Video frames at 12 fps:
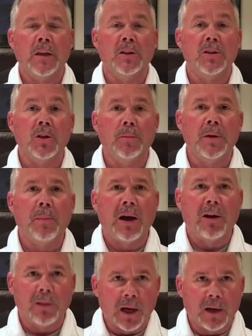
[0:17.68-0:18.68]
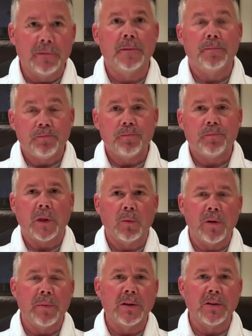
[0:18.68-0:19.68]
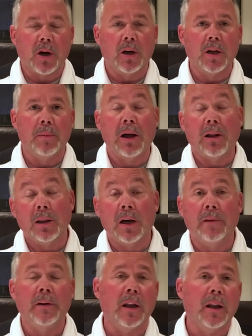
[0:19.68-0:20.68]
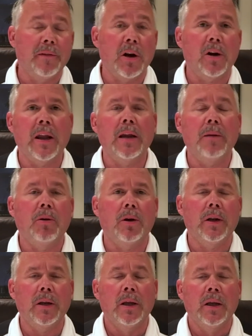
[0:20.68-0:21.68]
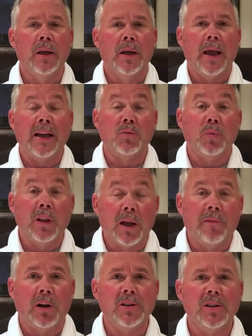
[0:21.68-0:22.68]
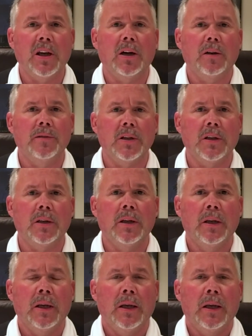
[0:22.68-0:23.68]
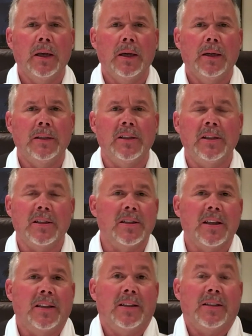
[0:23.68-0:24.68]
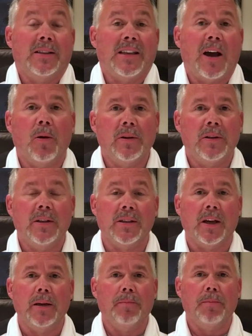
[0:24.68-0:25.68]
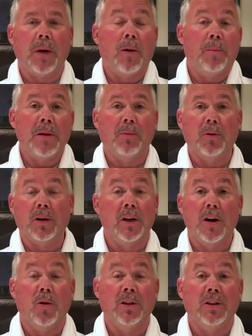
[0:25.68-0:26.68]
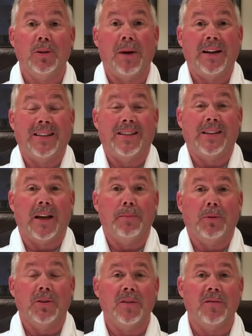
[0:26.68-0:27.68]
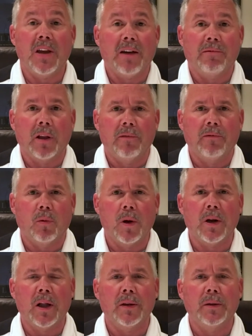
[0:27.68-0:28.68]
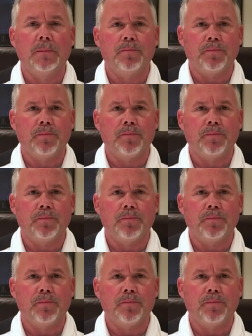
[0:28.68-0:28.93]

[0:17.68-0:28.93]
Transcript: sermon about love. And we've been talking about love and loving our neighbor and as we love ourselves. And Jesus said, this is how people are going to know that you're my disciples, if you have love for one another.